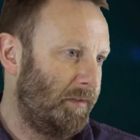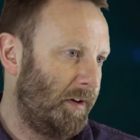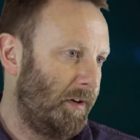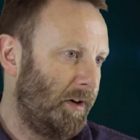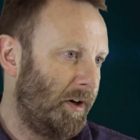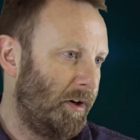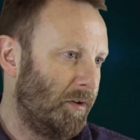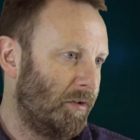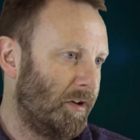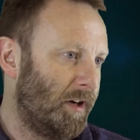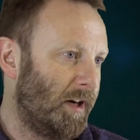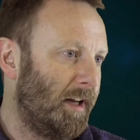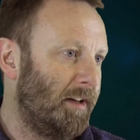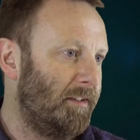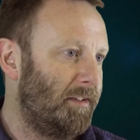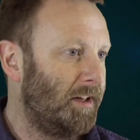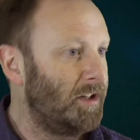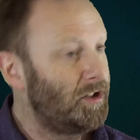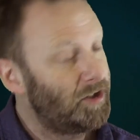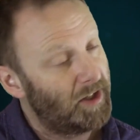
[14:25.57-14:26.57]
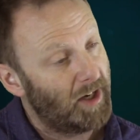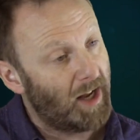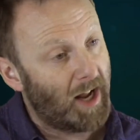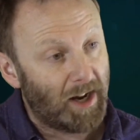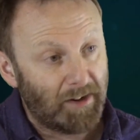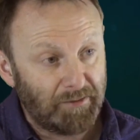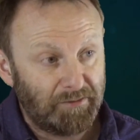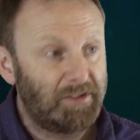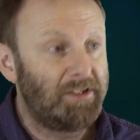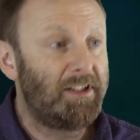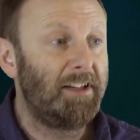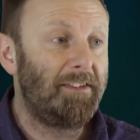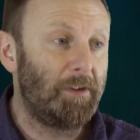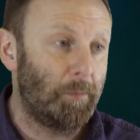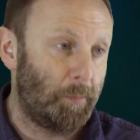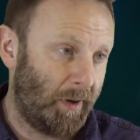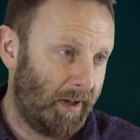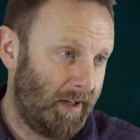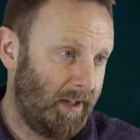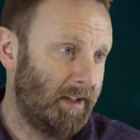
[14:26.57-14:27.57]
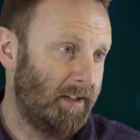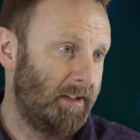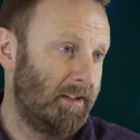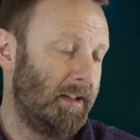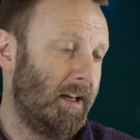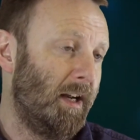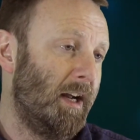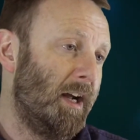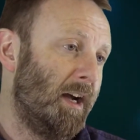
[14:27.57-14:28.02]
union organisation have disappeared